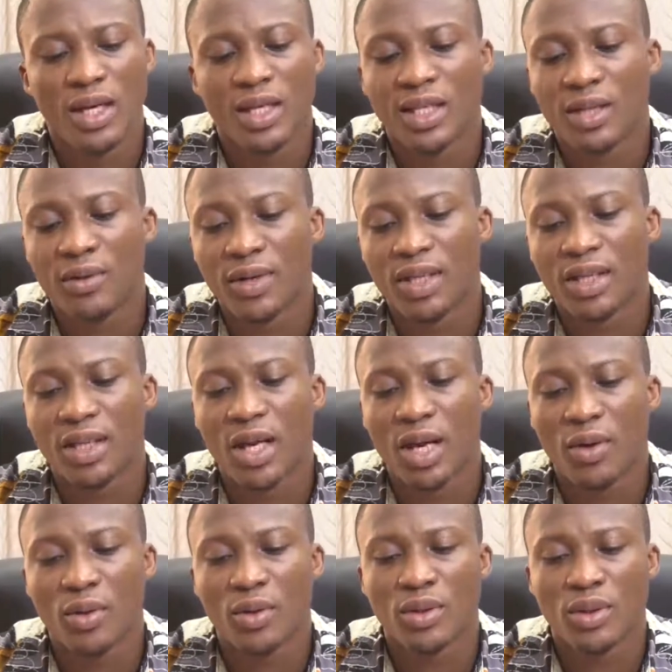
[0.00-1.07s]
integration
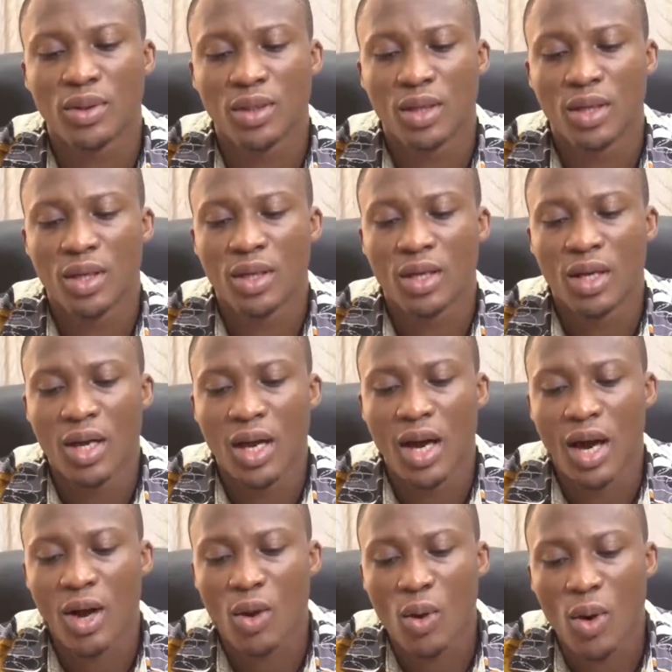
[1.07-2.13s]
errors
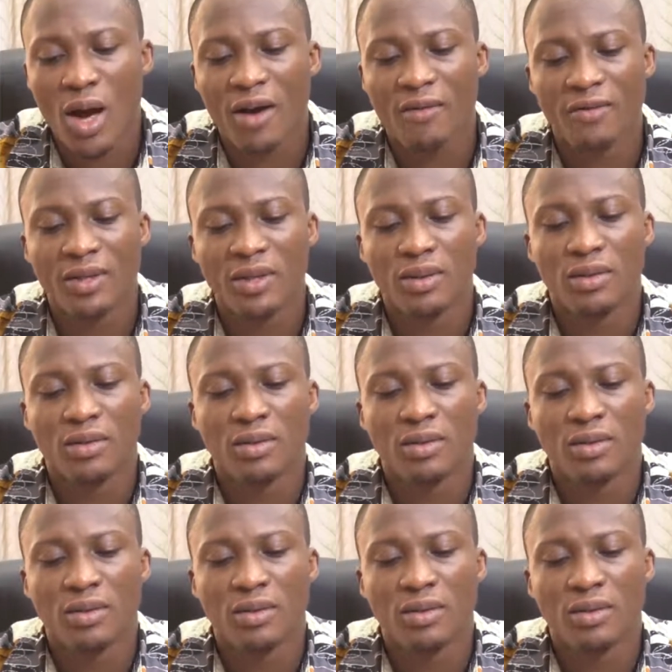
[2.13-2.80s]
are all having